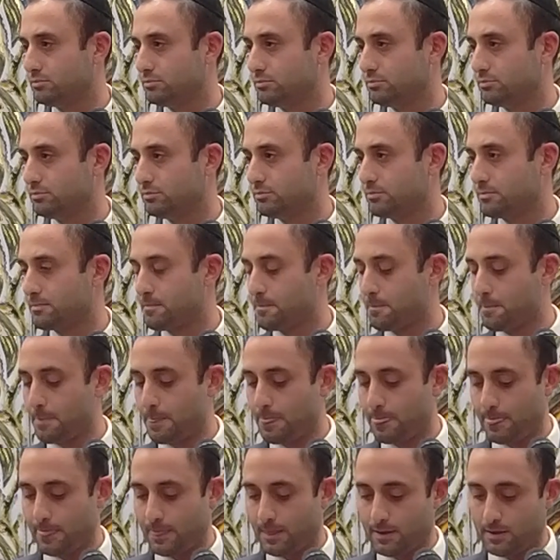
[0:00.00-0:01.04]

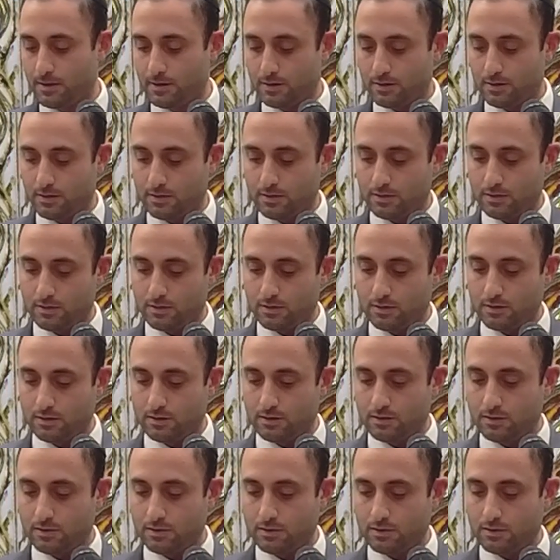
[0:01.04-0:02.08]

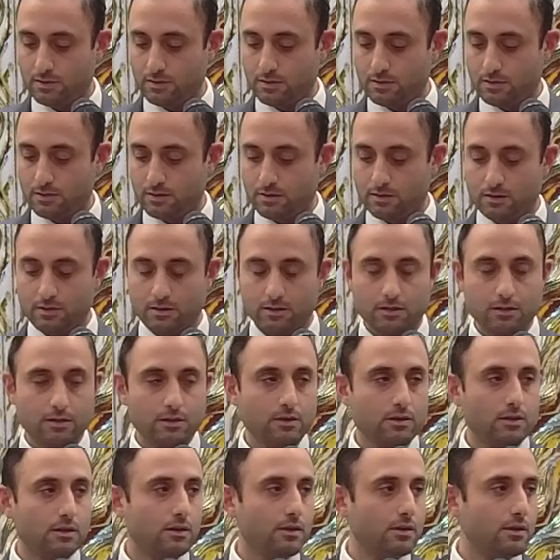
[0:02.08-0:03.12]

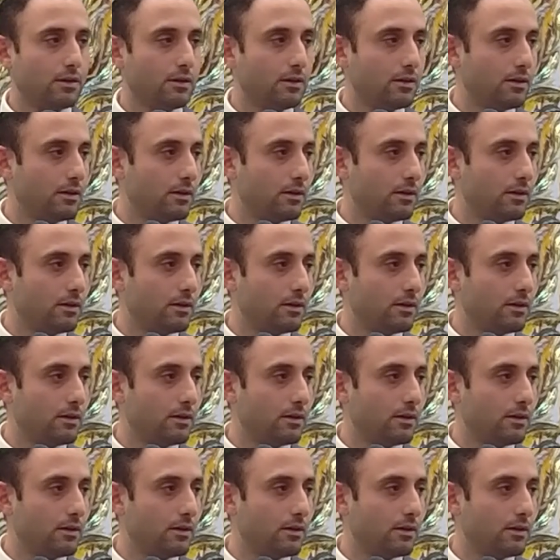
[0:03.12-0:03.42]
Nothing is said.